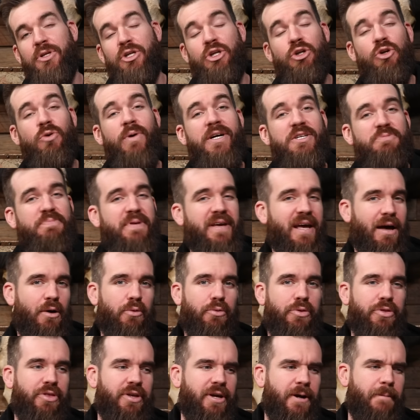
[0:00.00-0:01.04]
but you can always be
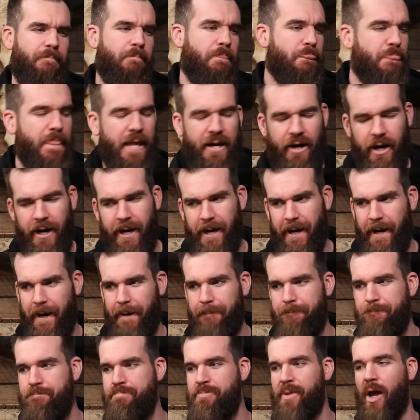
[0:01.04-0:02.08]
healthier. And I don't know.
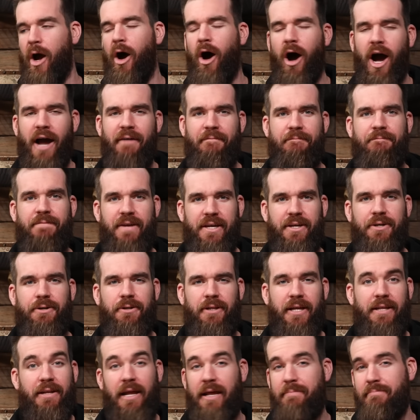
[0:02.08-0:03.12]
I feel,
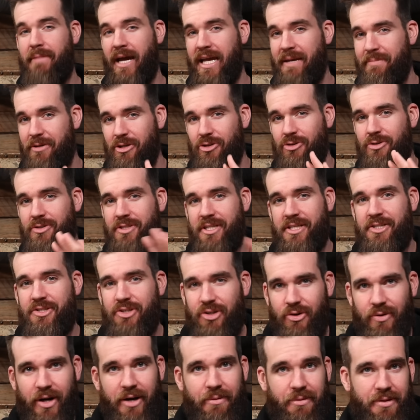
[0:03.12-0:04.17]
and maybe you
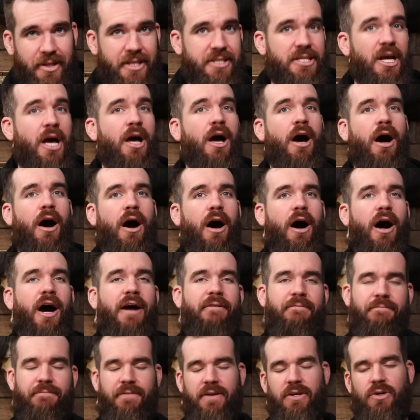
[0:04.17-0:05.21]
disagree with this, I
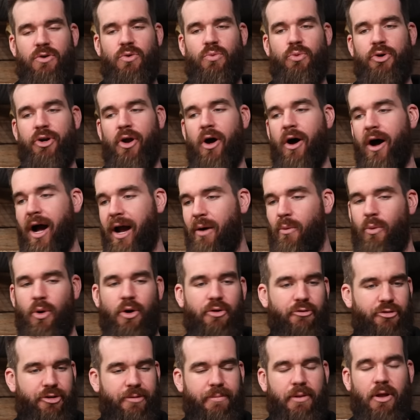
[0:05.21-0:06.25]
feel what I
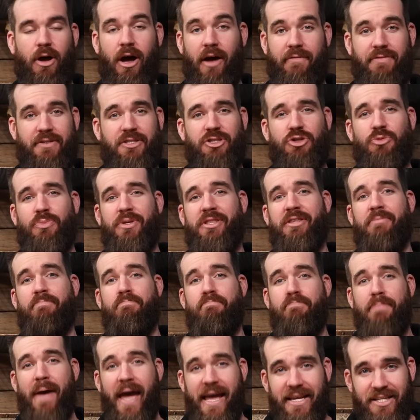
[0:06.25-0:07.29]
want from life is to be the
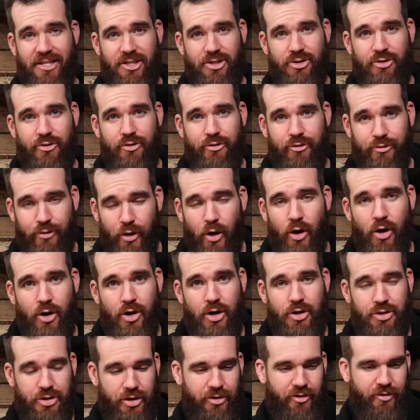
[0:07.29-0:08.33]
best
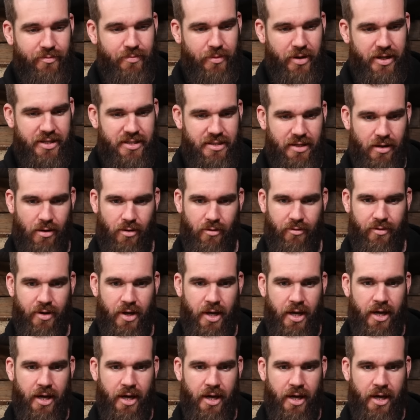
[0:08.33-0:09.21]
version of myself.